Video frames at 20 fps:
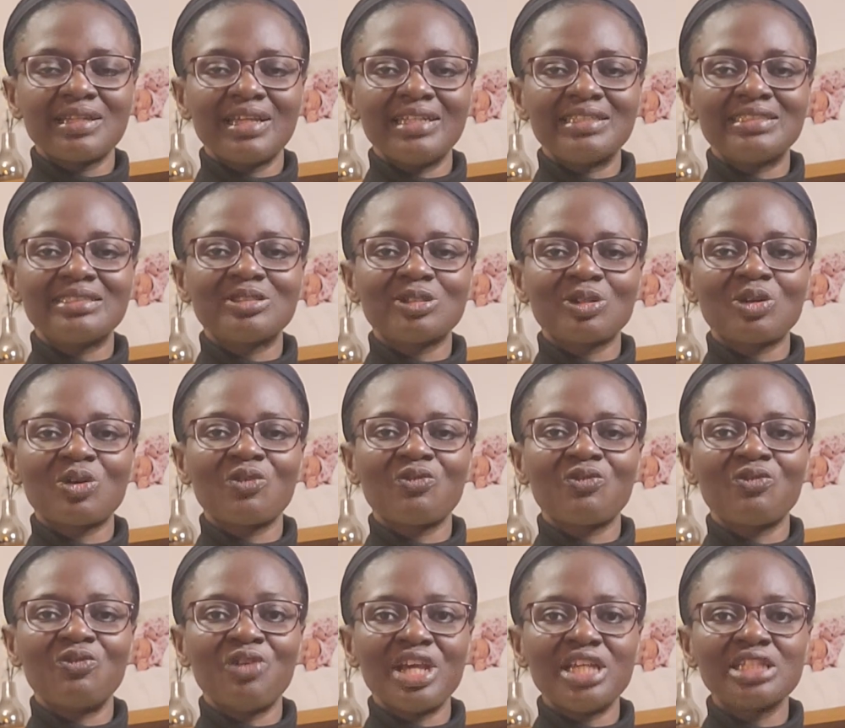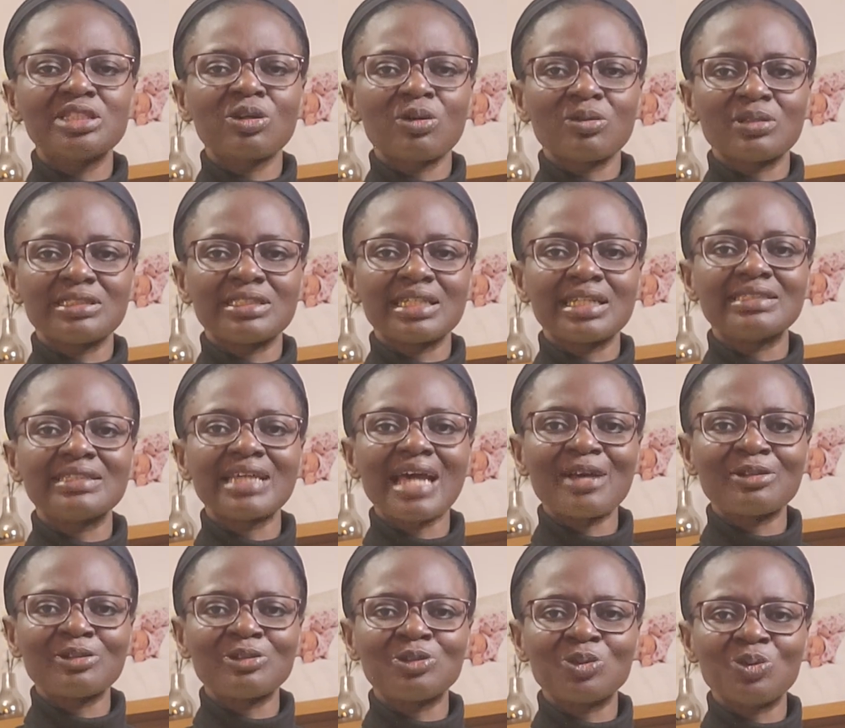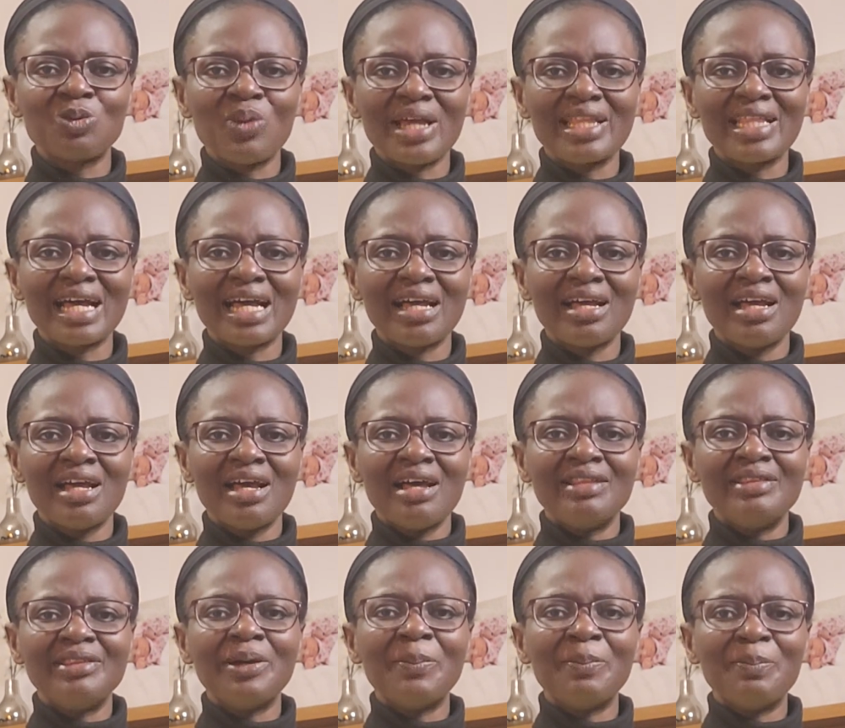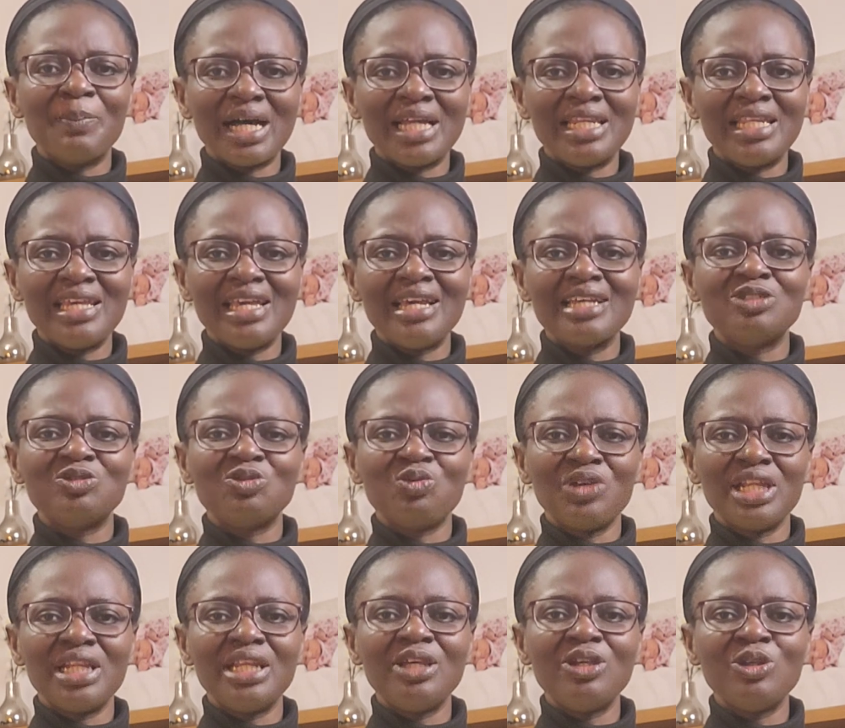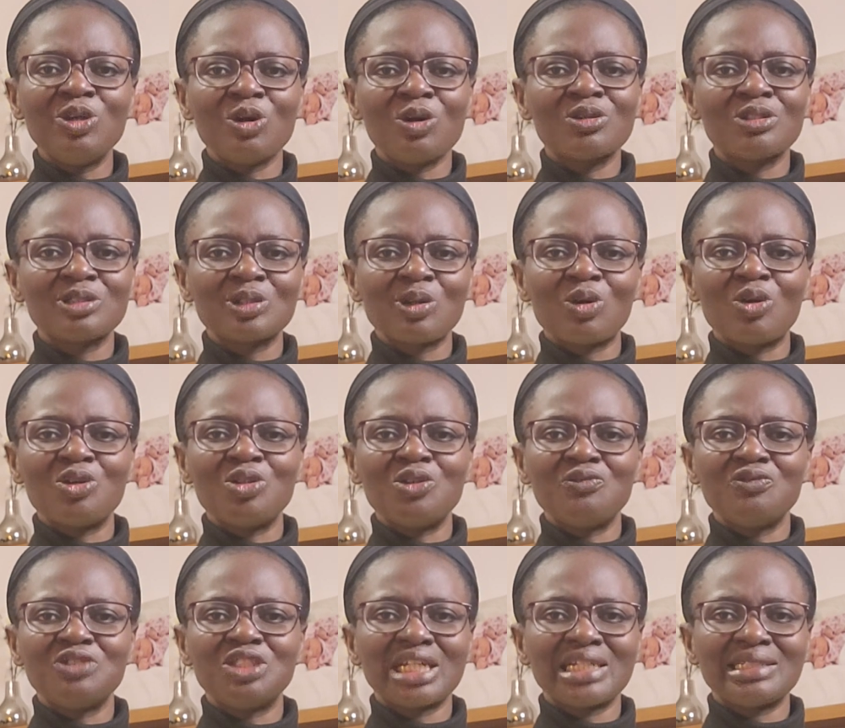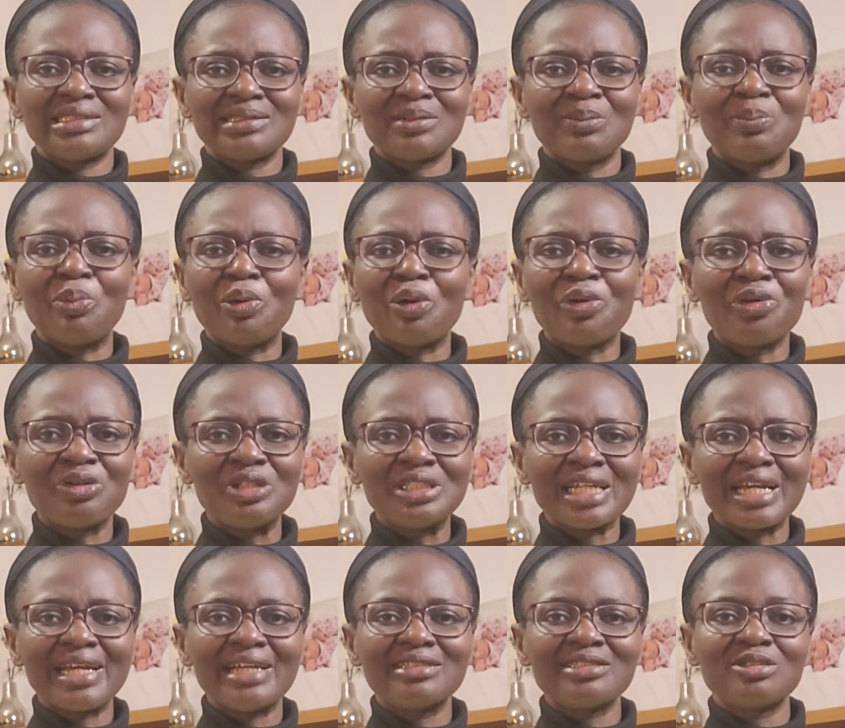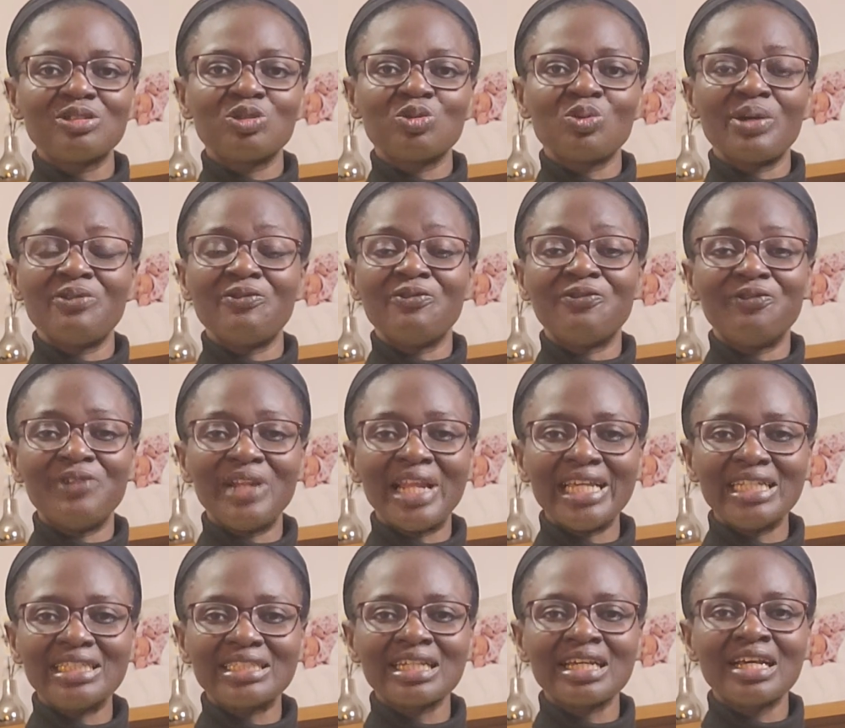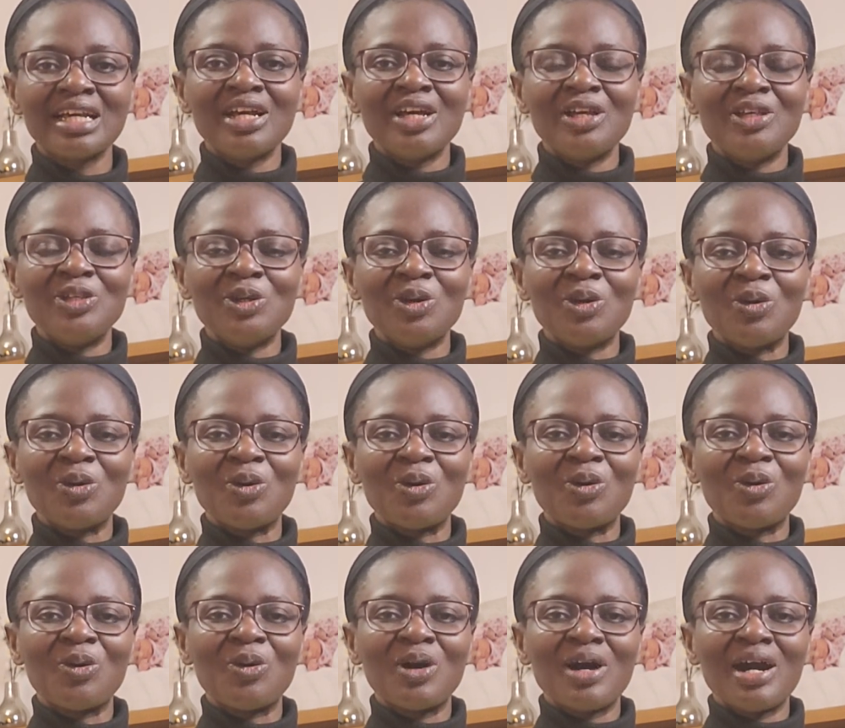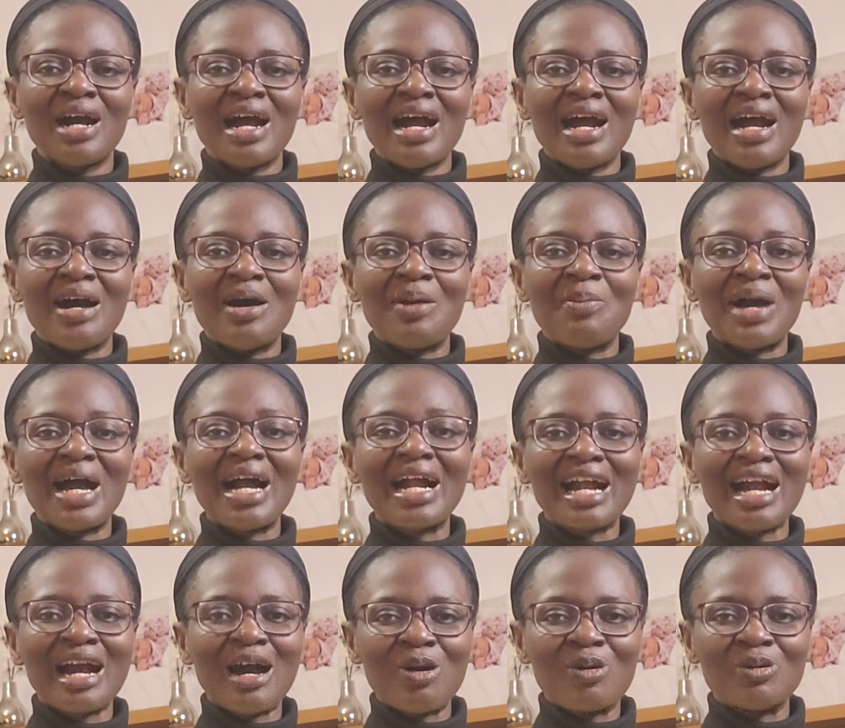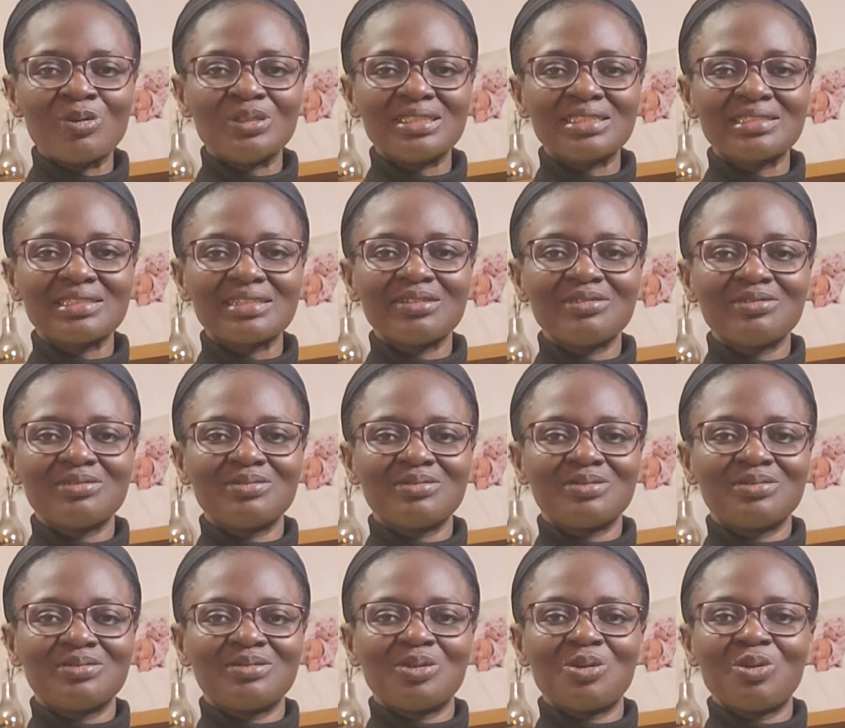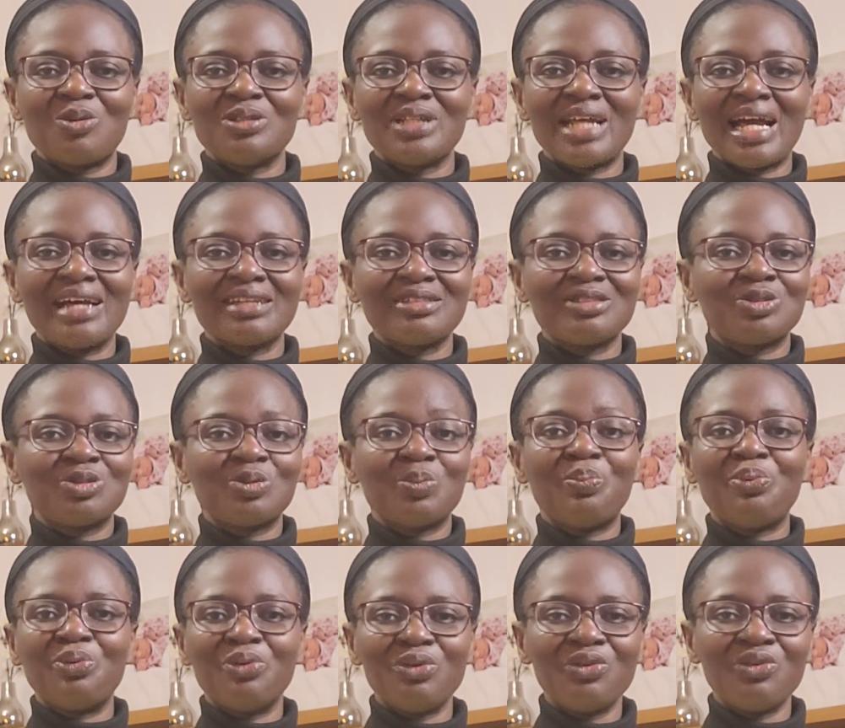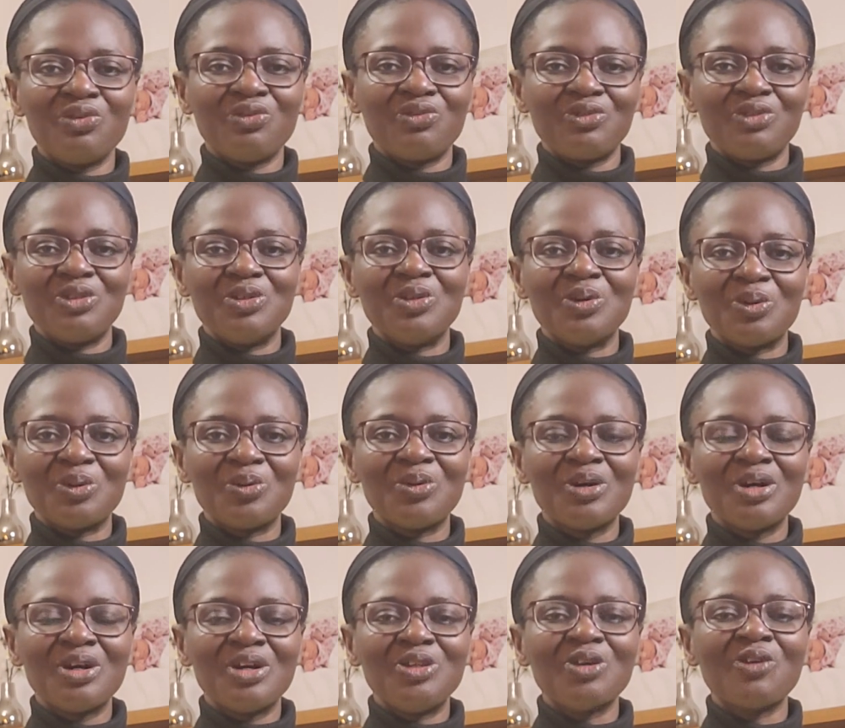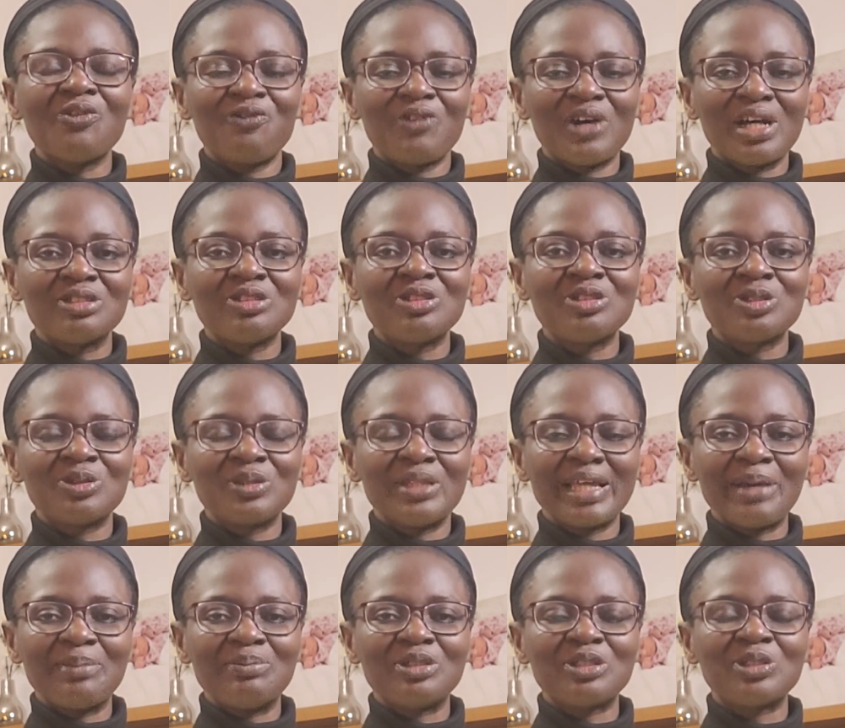It sort of raised concerns as to whether the money is really yours or you just borrowed it to inflate your account so as to prove, you know, your funds to them.